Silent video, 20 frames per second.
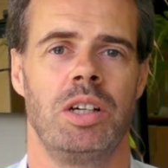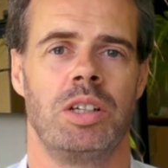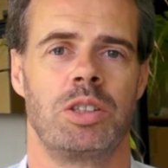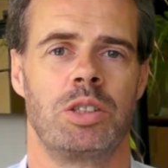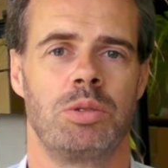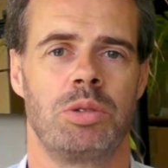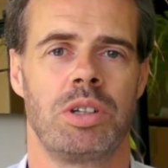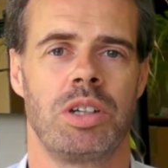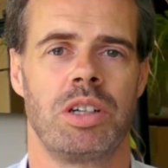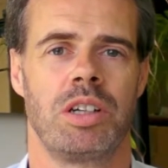
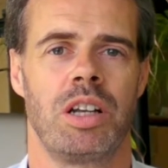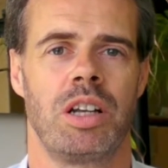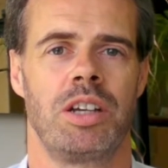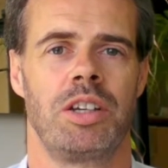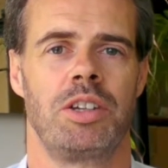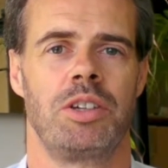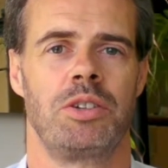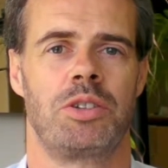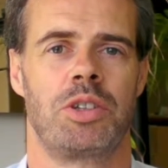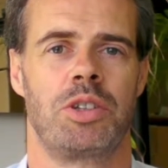So what I'd
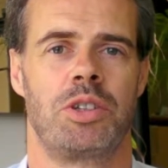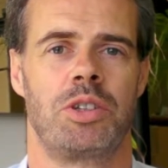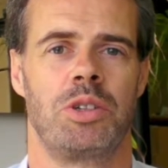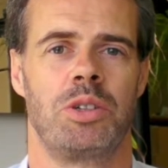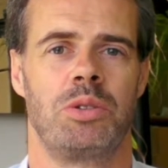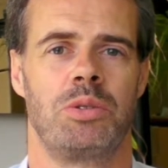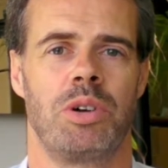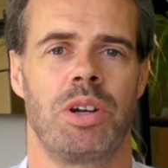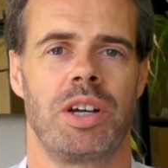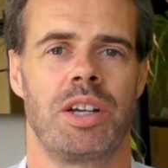like you to
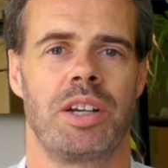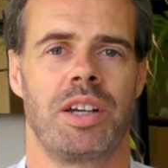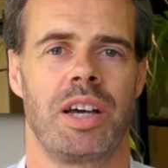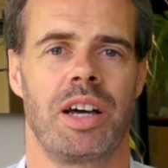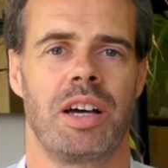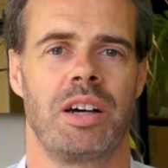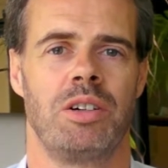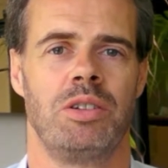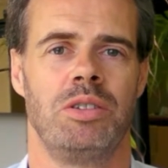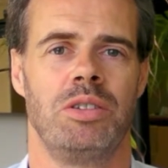do right
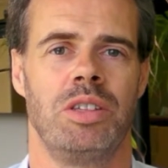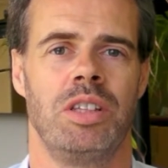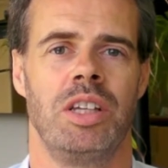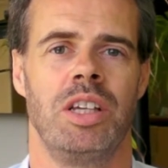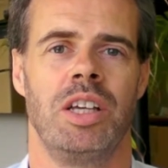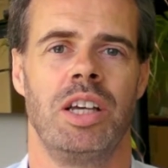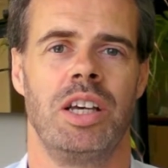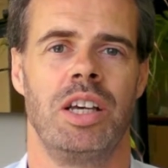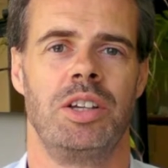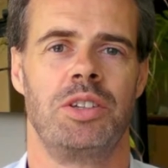now
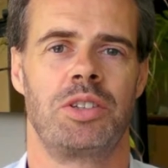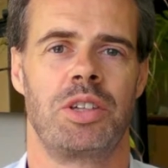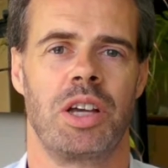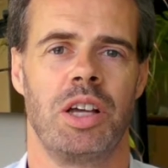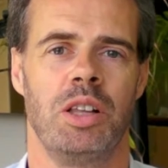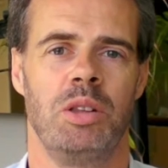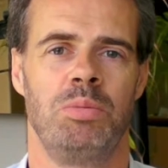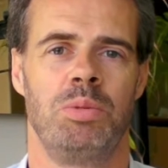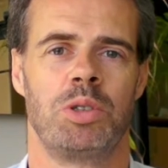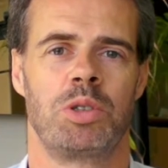is to
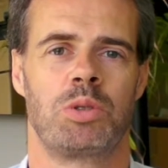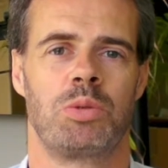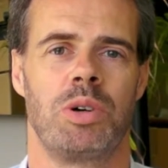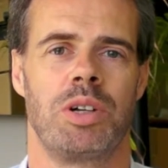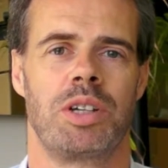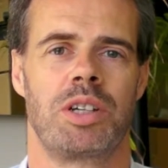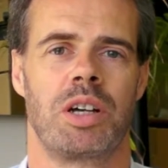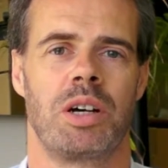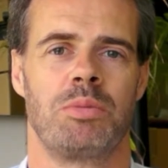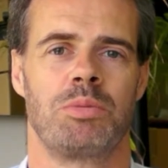help us
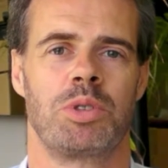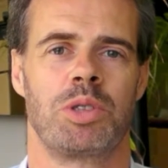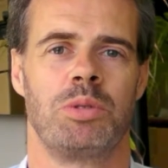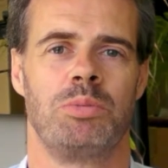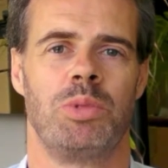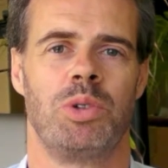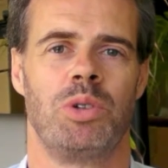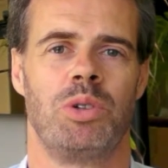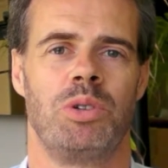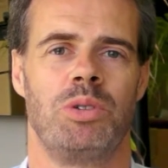wake up
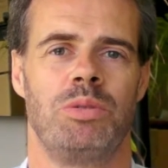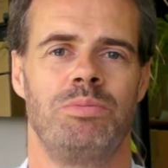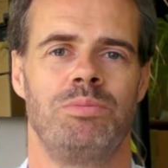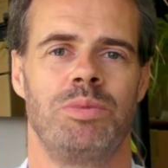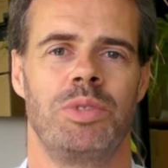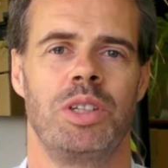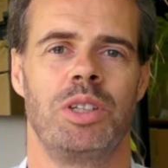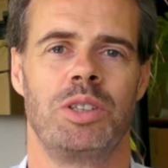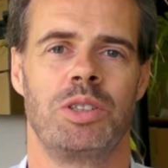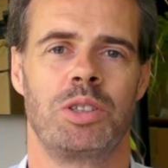some more,
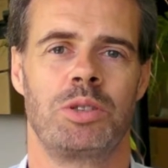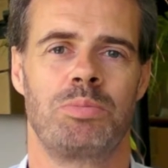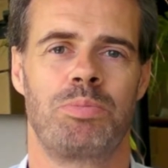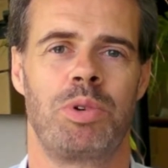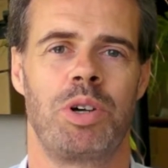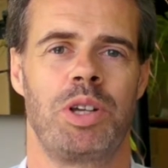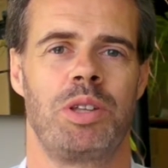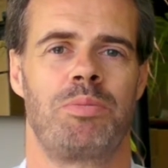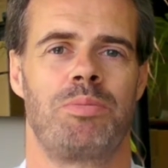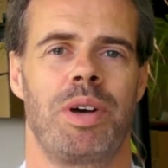just
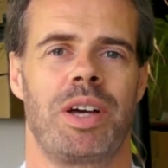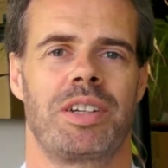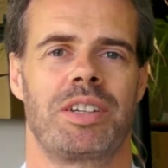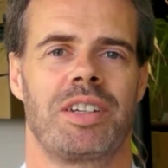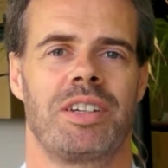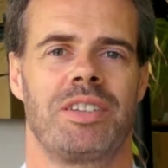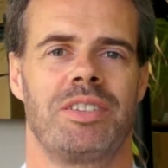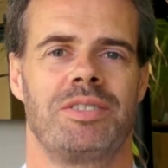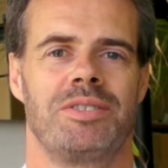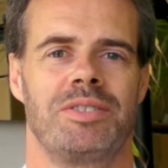breathe better.